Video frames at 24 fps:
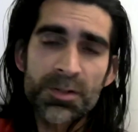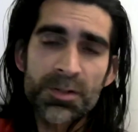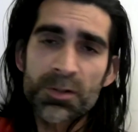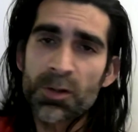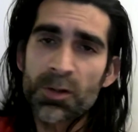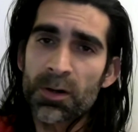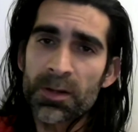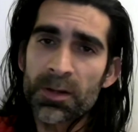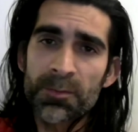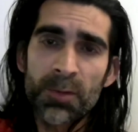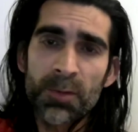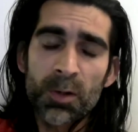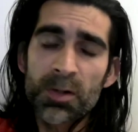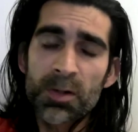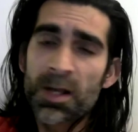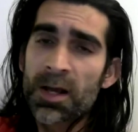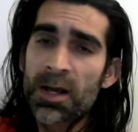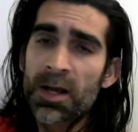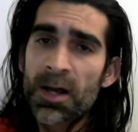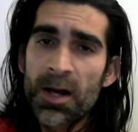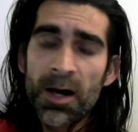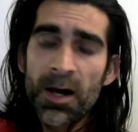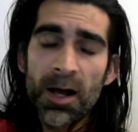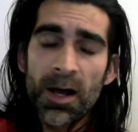you're talking about
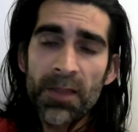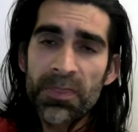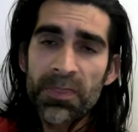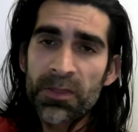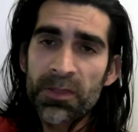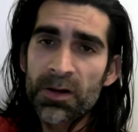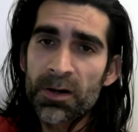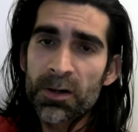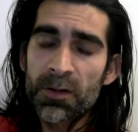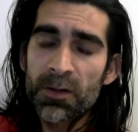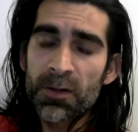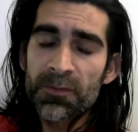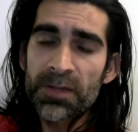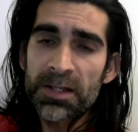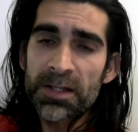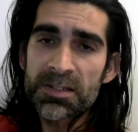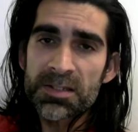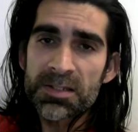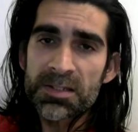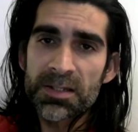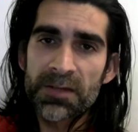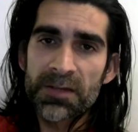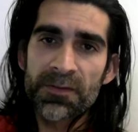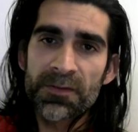a third of
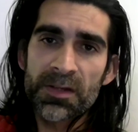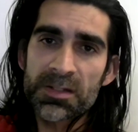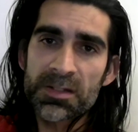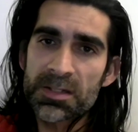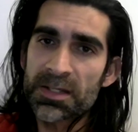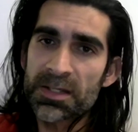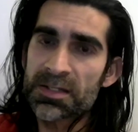that savings.